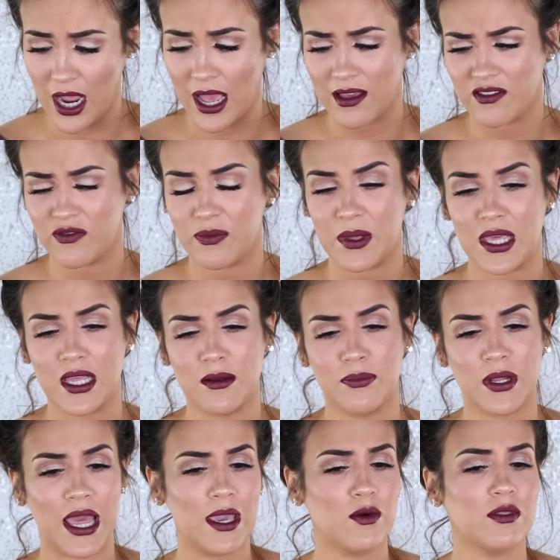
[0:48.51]
I've been
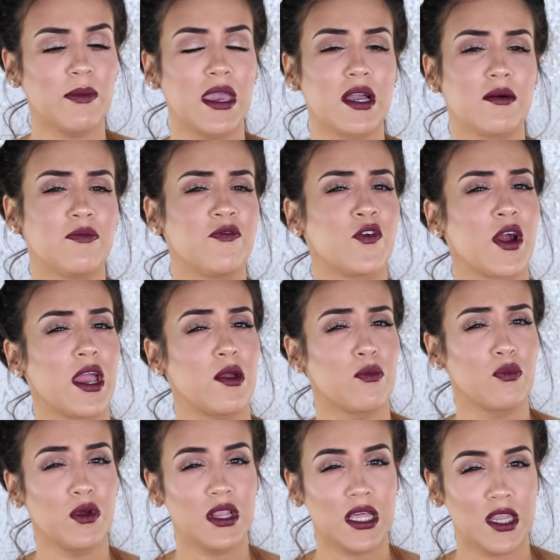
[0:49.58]
playing with makeup for
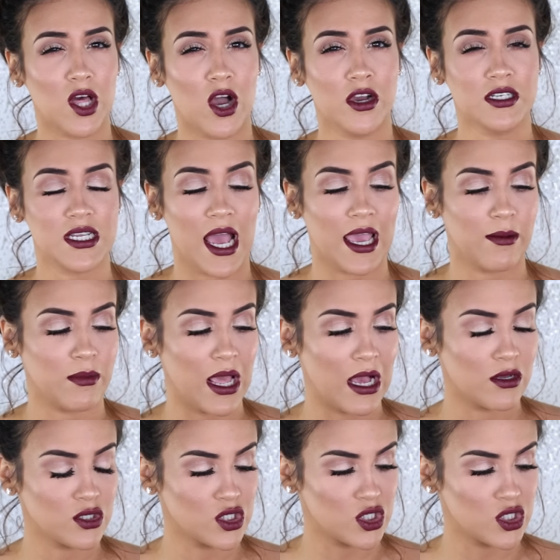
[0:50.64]
a really long time now,